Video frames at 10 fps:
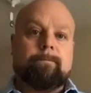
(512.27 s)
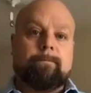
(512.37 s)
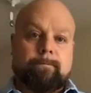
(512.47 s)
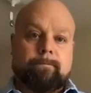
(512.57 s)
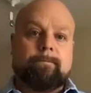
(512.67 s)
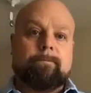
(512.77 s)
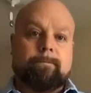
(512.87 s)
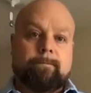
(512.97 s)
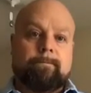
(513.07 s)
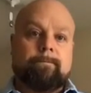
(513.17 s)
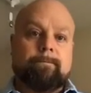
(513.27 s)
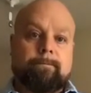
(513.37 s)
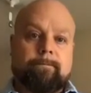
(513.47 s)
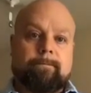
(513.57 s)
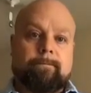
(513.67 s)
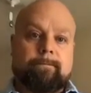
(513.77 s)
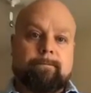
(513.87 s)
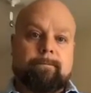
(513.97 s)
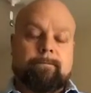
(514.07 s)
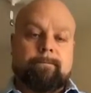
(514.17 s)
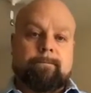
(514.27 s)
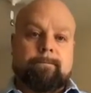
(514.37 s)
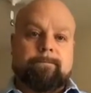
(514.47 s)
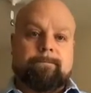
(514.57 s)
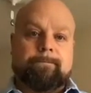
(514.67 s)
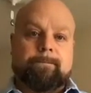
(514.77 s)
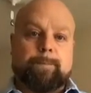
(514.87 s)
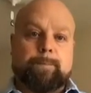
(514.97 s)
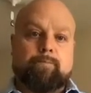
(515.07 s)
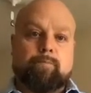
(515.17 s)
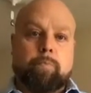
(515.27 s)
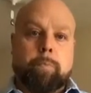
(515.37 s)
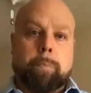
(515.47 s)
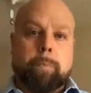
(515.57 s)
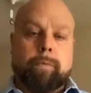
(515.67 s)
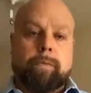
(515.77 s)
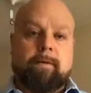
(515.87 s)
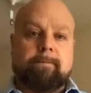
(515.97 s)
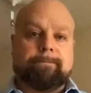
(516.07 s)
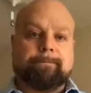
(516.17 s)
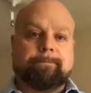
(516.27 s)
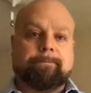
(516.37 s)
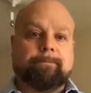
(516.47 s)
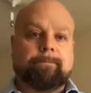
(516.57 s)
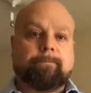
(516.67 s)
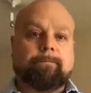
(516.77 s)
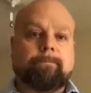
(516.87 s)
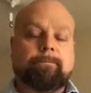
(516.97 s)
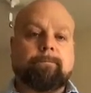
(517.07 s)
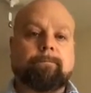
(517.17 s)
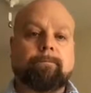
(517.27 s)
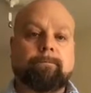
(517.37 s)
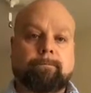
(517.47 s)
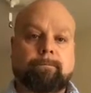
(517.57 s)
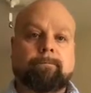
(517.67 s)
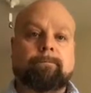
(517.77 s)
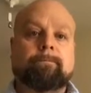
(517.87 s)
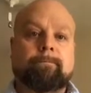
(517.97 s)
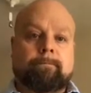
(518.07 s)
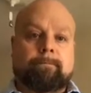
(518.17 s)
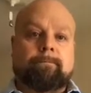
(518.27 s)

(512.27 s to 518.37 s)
(not speaking)